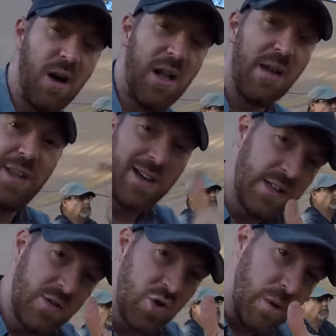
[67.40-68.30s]
I'll have links
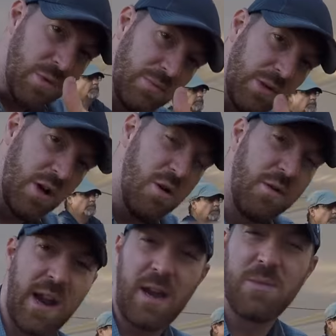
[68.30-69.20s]
in the description below
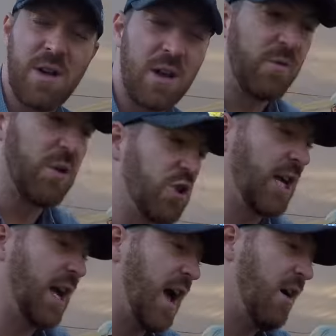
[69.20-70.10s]
over to Amazon if you want to
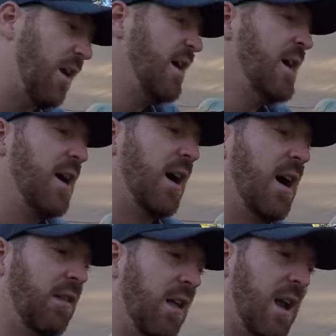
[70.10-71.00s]
check it out.
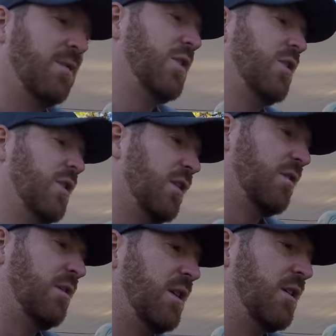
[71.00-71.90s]
Uh, a lot of
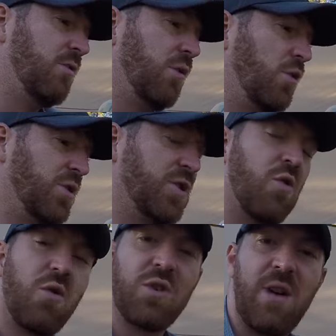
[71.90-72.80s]
your you know local
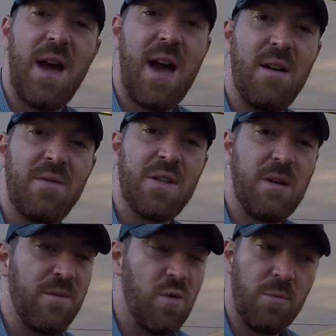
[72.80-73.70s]
stores will have
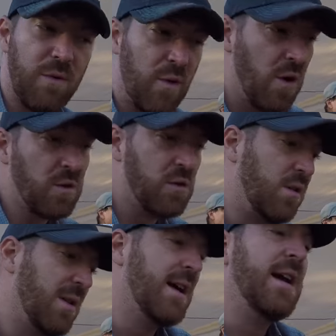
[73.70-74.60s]
some form of
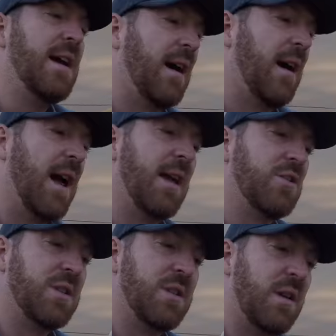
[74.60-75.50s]
Farkle. Uh, it's
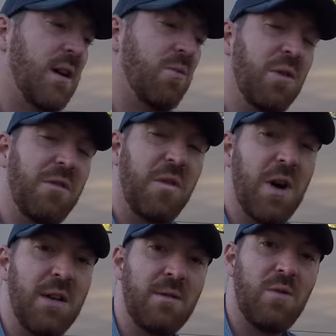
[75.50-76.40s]
just a, a really
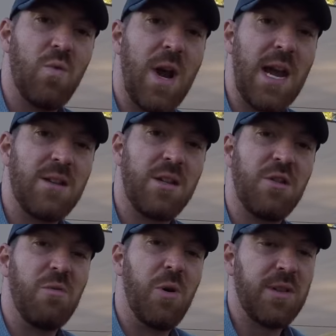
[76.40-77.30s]
fun way
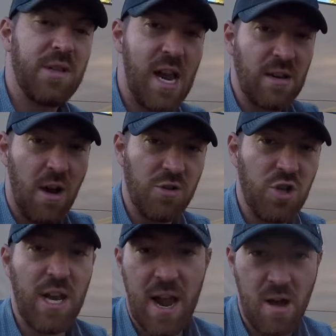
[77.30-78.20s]
to put the
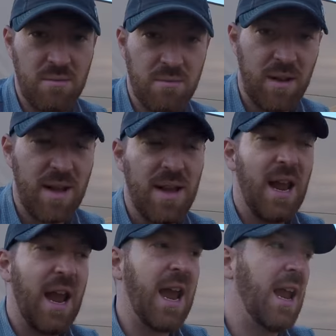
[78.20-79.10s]
technology down
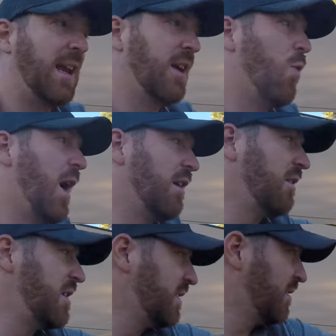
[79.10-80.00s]
and get
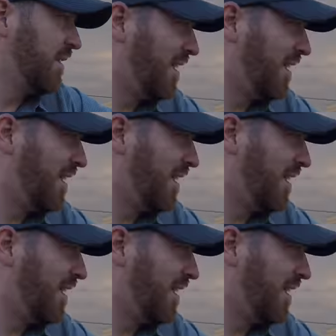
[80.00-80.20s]
wireless.